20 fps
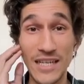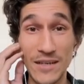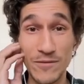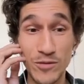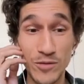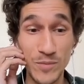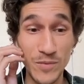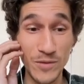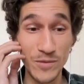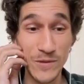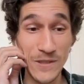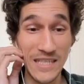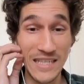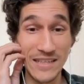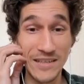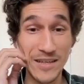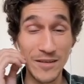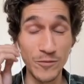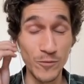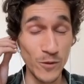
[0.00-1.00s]
I would
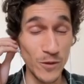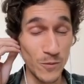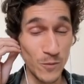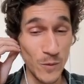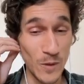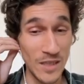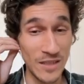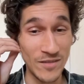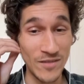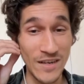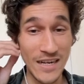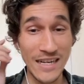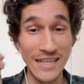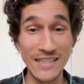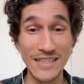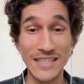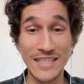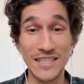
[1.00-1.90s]
win, right?